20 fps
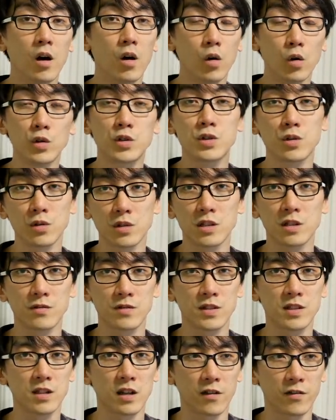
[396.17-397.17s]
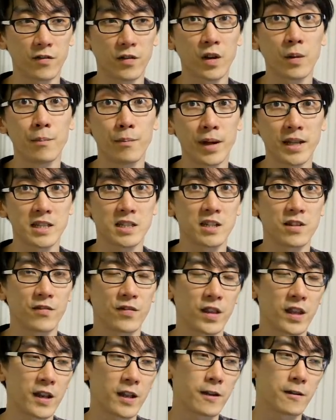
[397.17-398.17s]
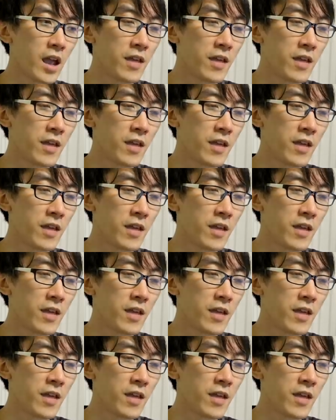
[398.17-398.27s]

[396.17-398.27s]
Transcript: all sorts of stuff competitively now.